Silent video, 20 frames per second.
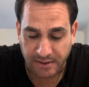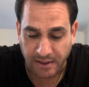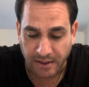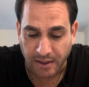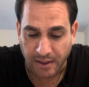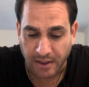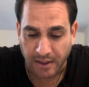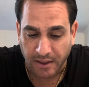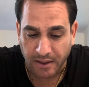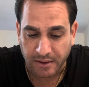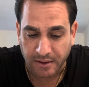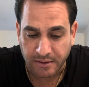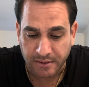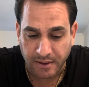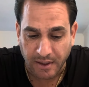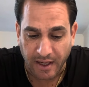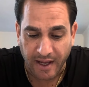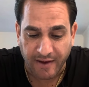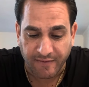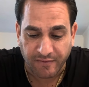Uh,
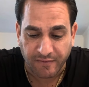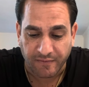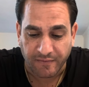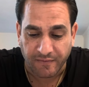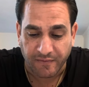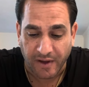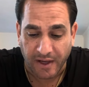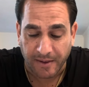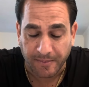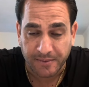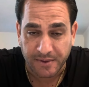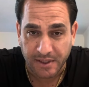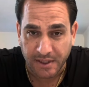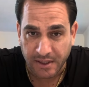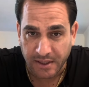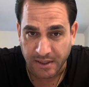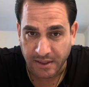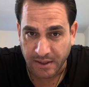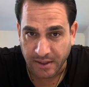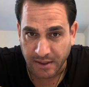I haven't vaped
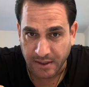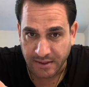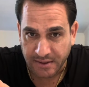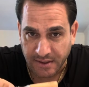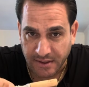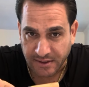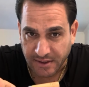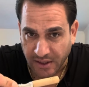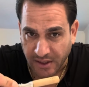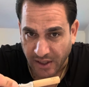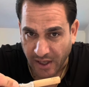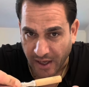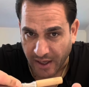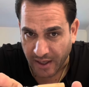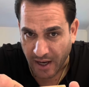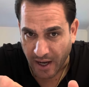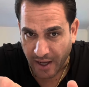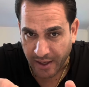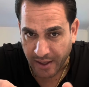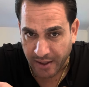since the day I
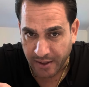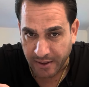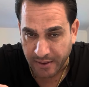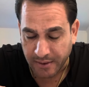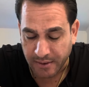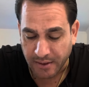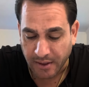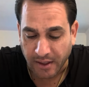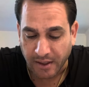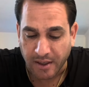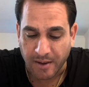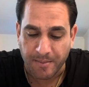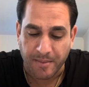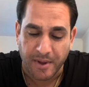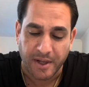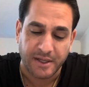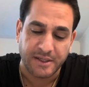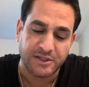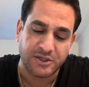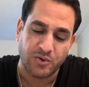got it. I
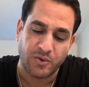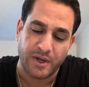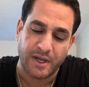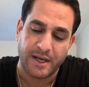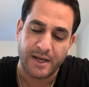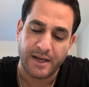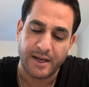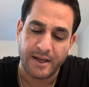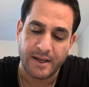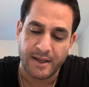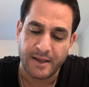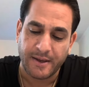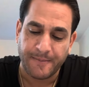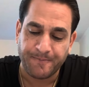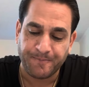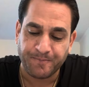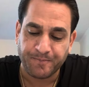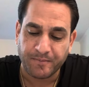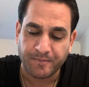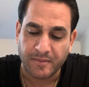committed to it.
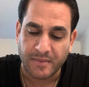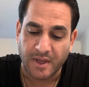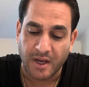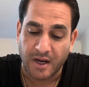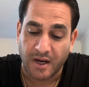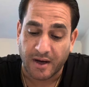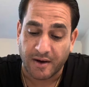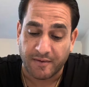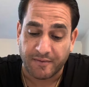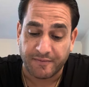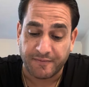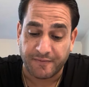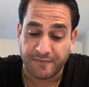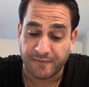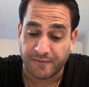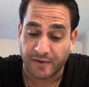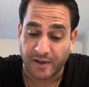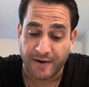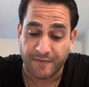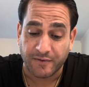Uh,
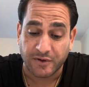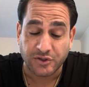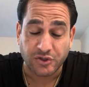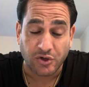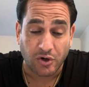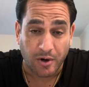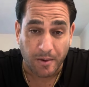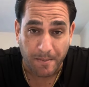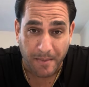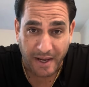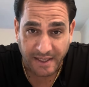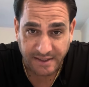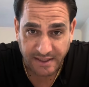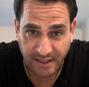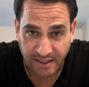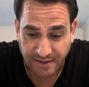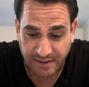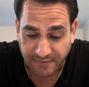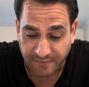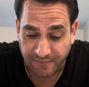flavors are amazing.
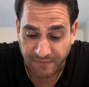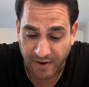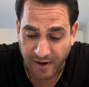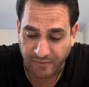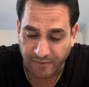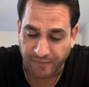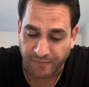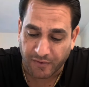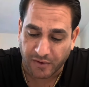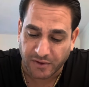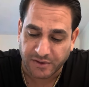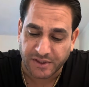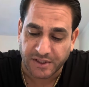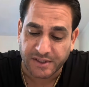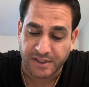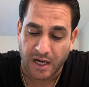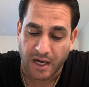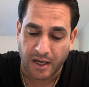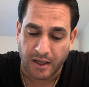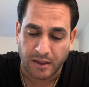It's very
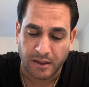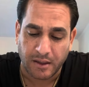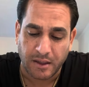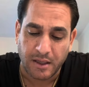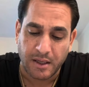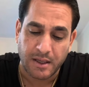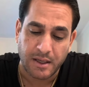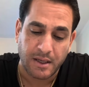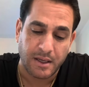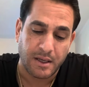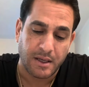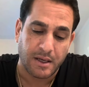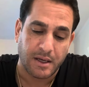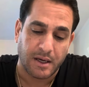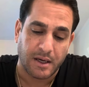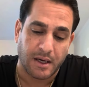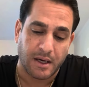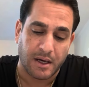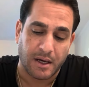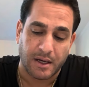versatile,
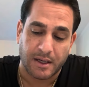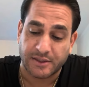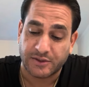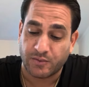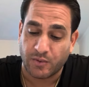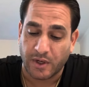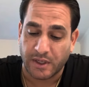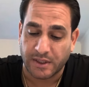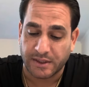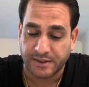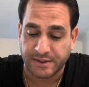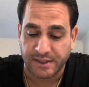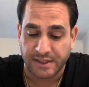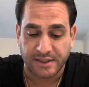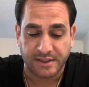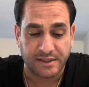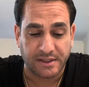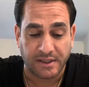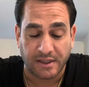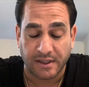uh, as well as
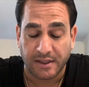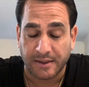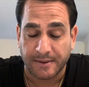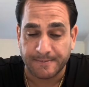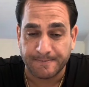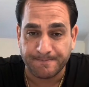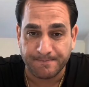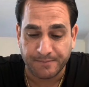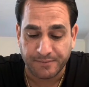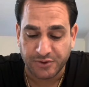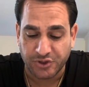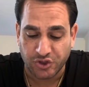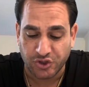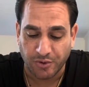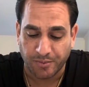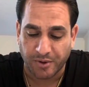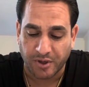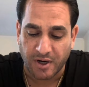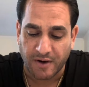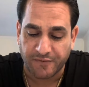it's uh,
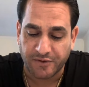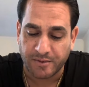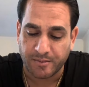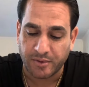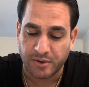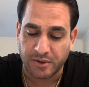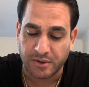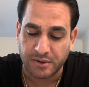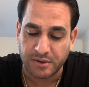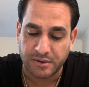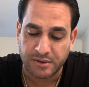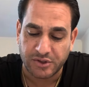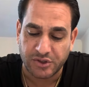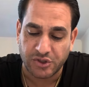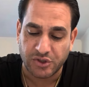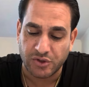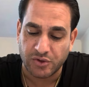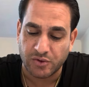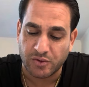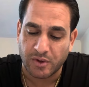super comfortable
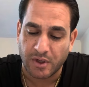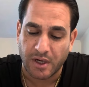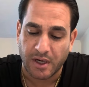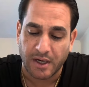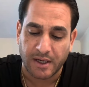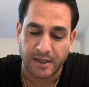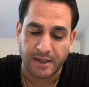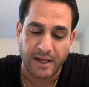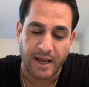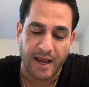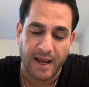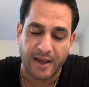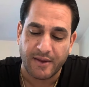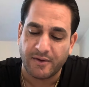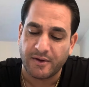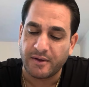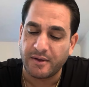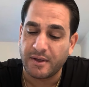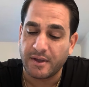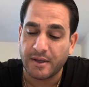to uh,
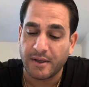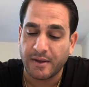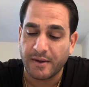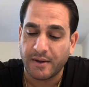handle.